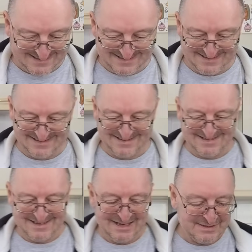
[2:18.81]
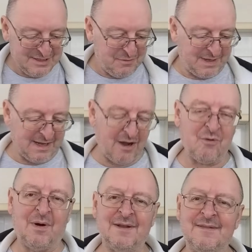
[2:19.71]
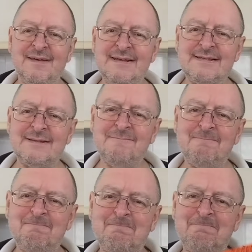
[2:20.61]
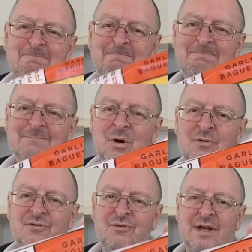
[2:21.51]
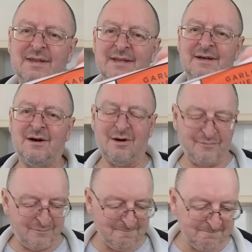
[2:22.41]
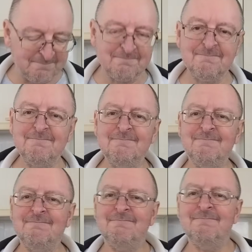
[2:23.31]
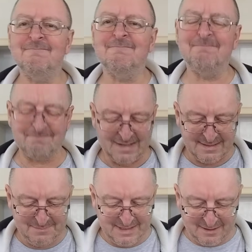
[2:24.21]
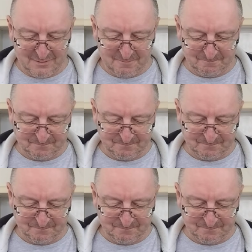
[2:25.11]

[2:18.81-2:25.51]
Do you eat a whole one of these? Or do you cut it in half? Let me know.